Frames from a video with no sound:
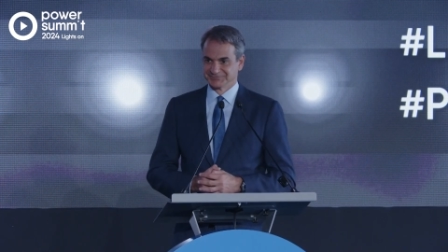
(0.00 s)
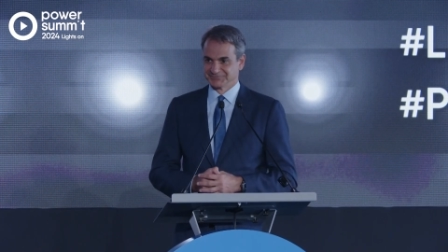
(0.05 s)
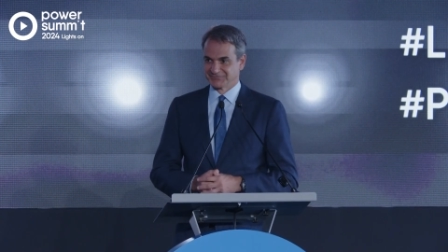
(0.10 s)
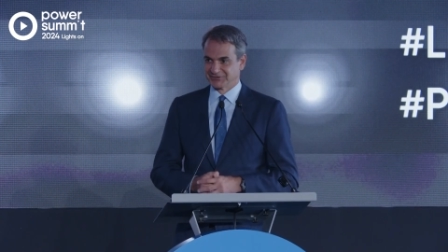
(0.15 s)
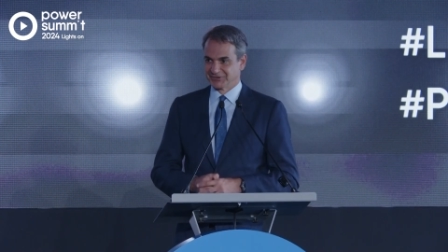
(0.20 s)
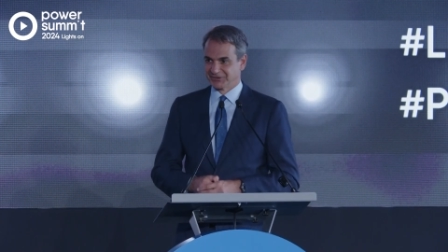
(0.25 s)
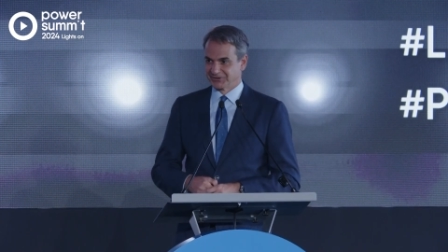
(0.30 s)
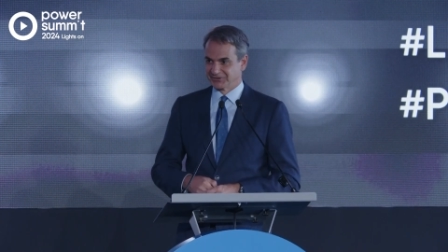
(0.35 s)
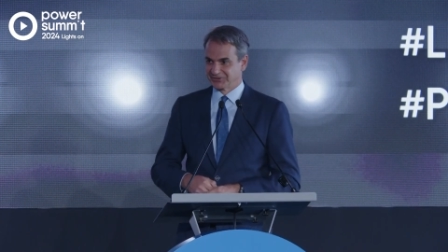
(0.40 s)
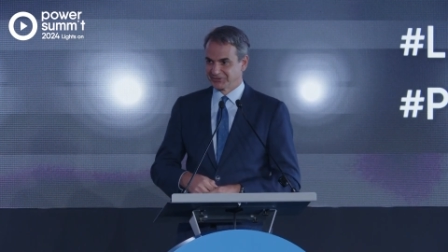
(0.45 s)

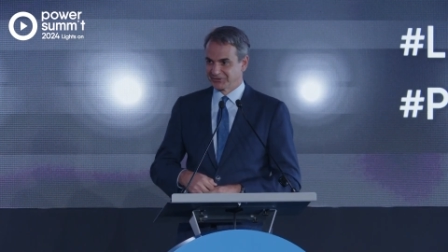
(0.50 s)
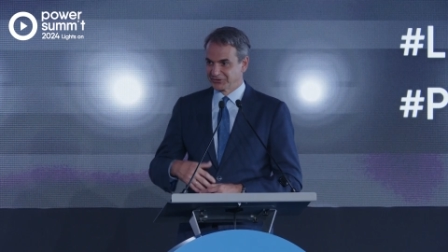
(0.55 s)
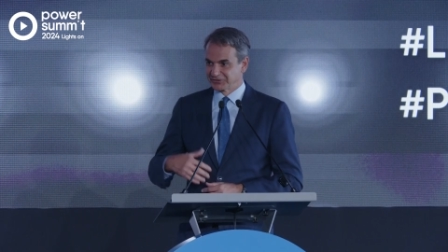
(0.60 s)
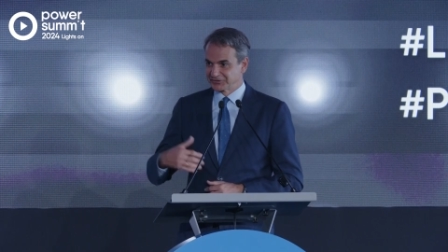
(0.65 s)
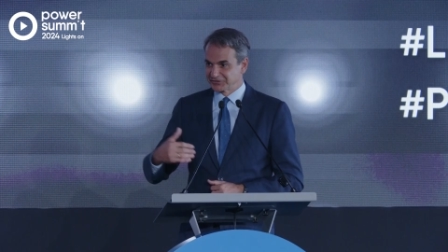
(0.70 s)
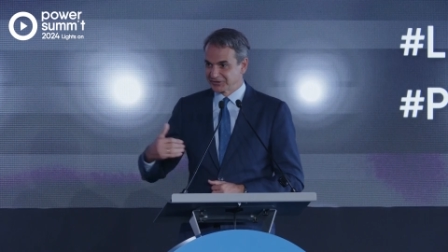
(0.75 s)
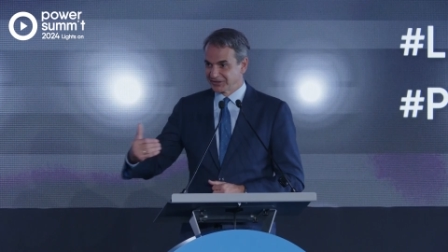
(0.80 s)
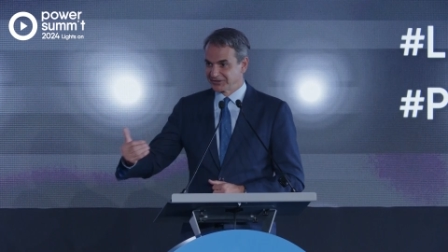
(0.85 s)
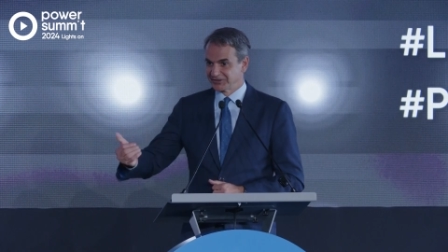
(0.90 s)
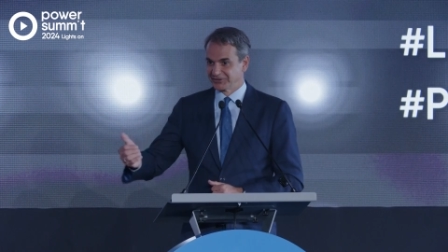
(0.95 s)
the
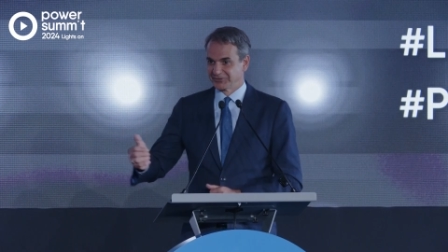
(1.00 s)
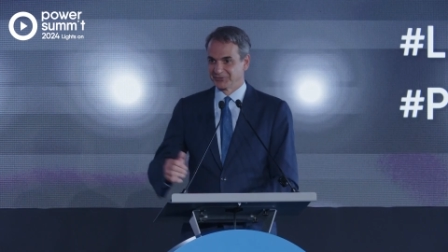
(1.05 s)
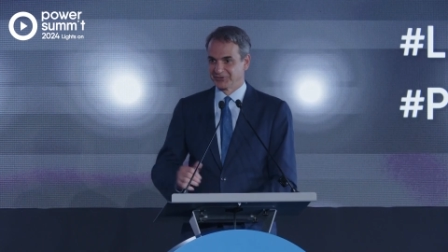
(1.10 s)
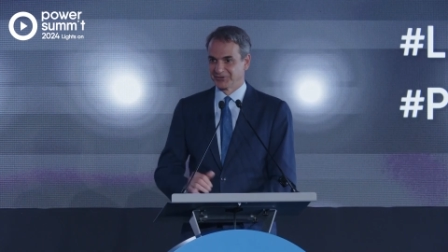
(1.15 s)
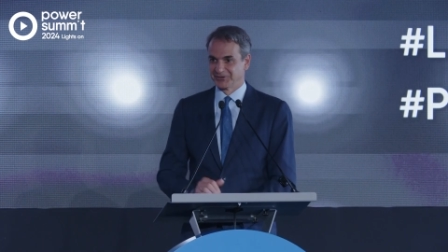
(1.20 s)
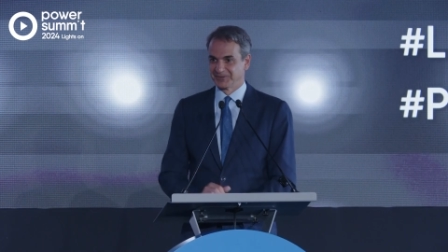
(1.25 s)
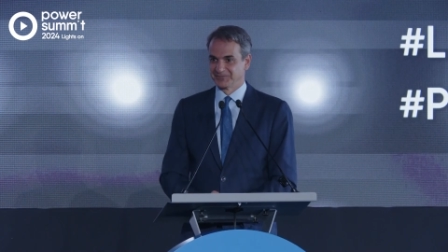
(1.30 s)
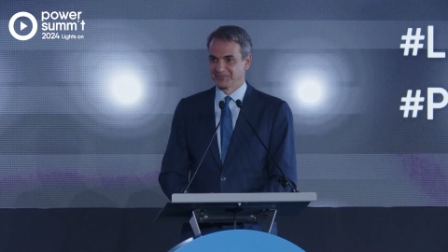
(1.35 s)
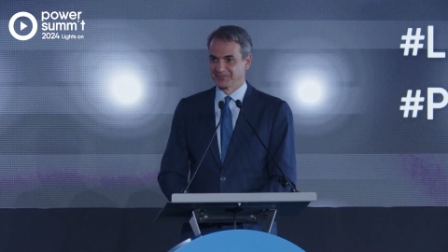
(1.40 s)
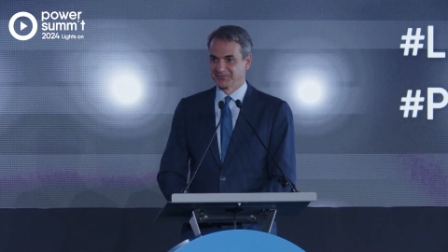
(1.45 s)
sun of
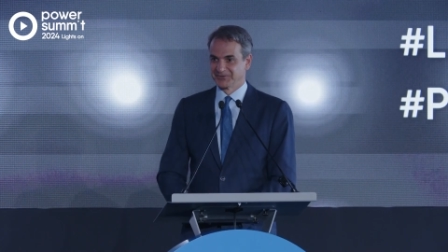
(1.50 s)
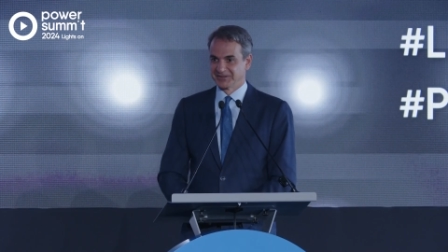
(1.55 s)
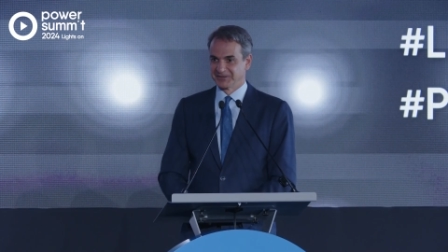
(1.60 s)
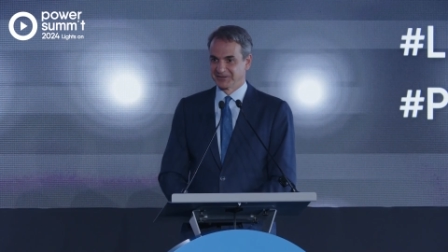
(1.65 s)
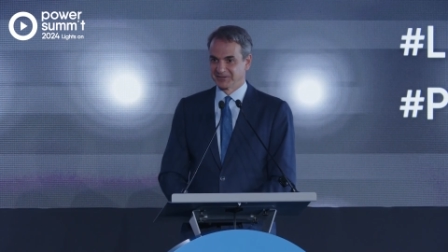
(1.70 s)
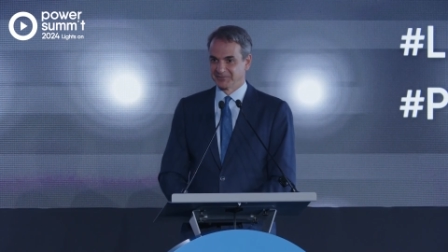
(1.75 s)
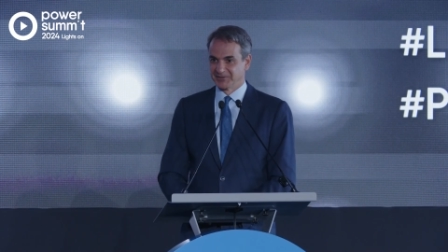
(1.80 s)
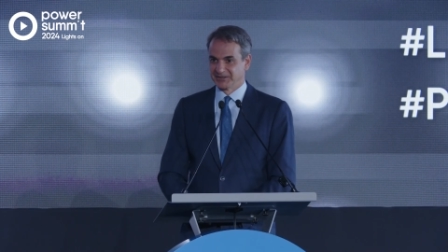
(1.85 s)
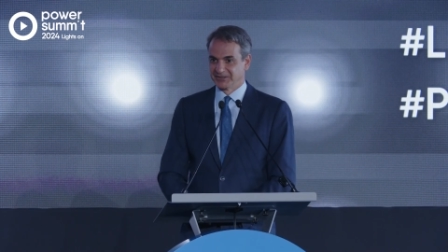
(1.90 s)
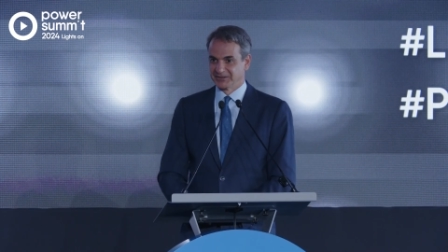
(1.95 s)
the
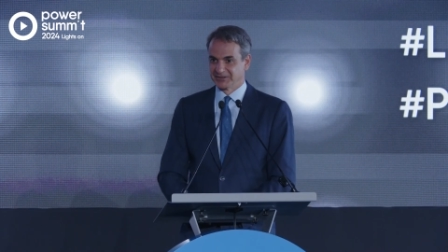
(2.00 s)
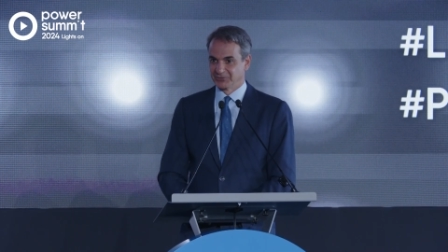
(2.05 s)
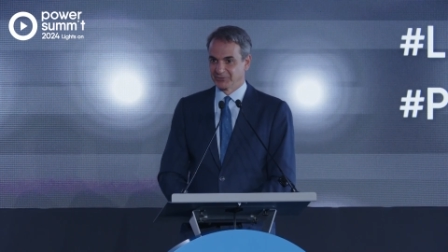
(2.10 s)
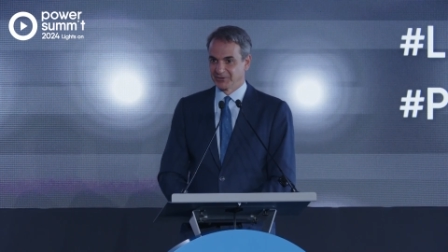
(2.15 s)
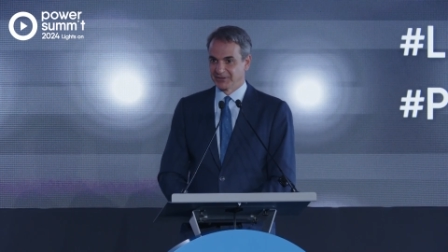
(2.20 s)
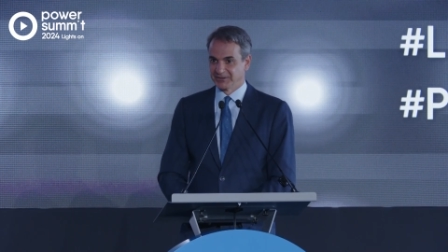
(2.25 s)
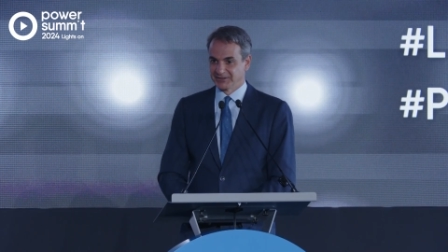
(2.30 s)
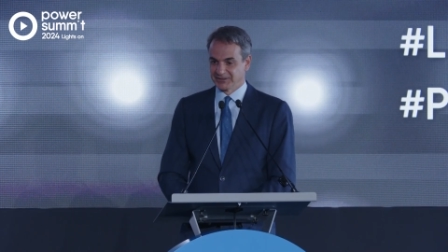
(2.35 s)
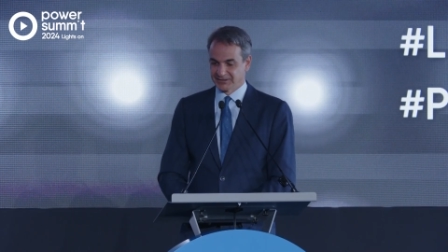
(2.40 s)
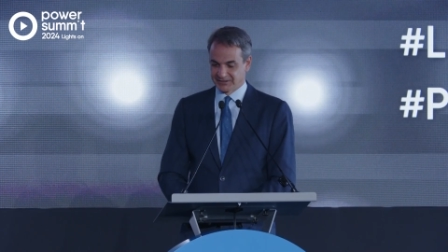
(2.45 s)

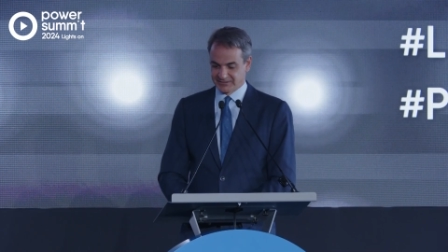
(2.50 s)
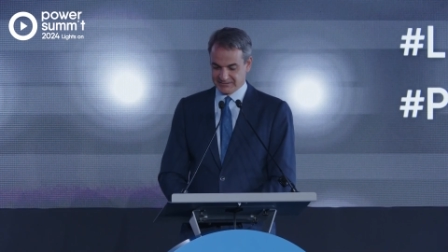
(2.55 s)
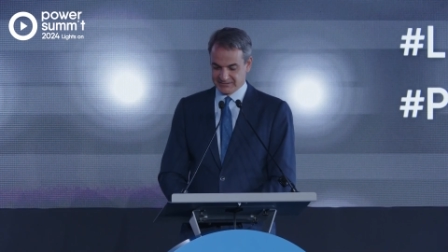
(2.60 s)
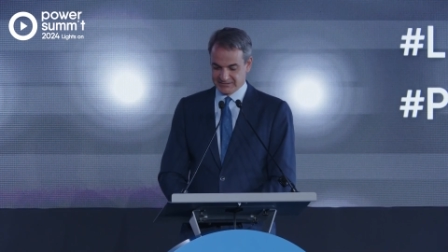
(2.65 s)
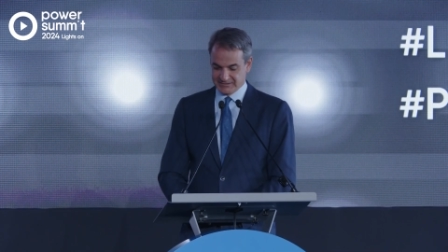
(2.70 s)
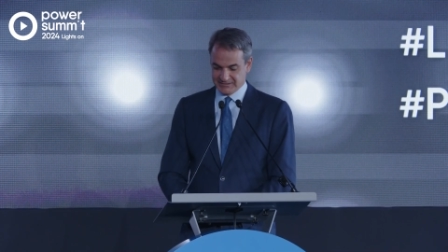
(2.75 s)
Mediterranean